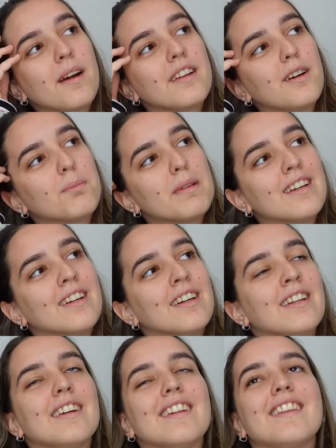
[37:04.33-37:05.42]
might not be
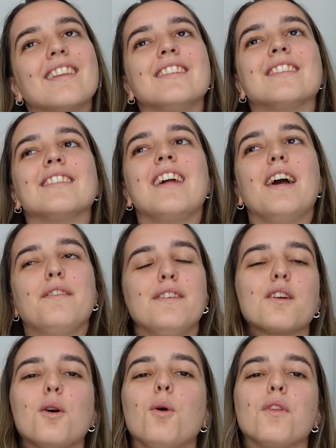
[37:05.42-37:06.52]
good. Listen, I feel
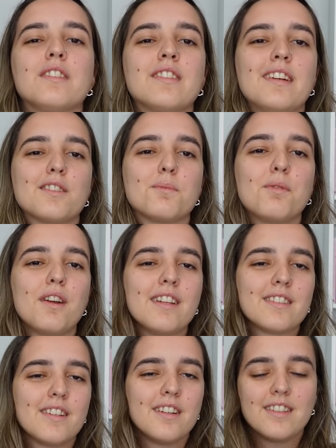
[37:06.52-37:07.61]
like all the signs are pointing
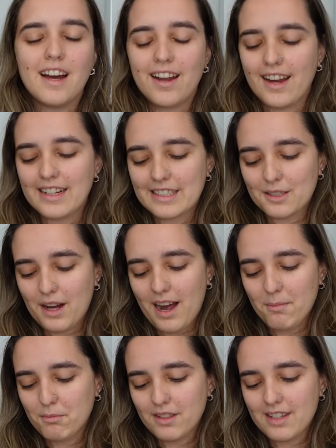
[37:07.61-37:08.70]
to her dying, so
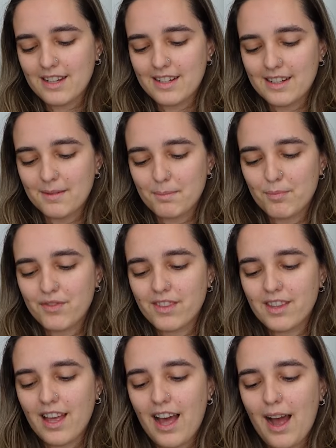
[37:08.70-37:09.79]
I'm really gonna
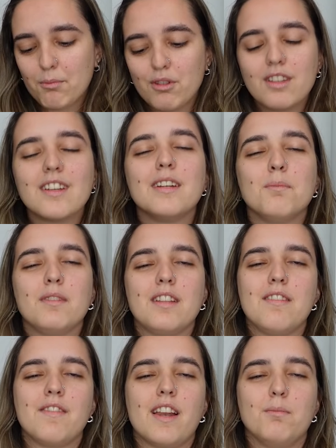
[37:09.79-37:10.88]

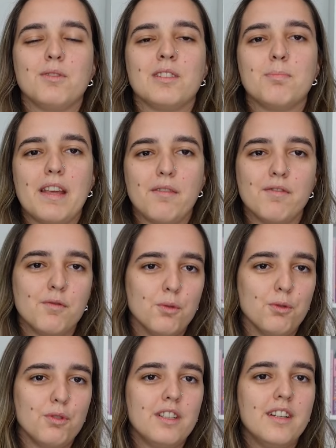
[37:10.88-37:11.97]
believe that I'm just being
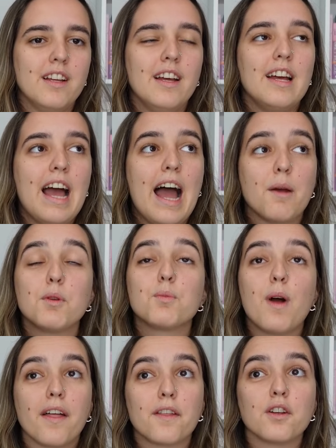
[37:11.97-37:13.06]
fooled. I would
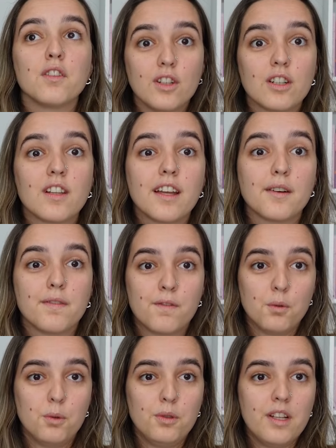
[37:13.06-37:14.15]
rather look like a
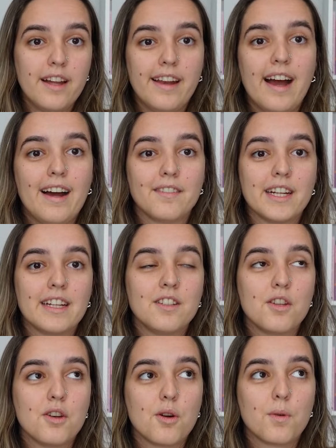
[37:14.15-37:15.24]
fool and having,
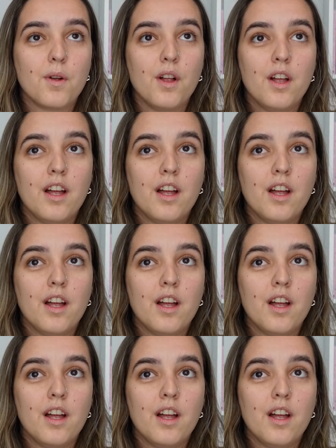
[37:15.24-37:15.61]
you know,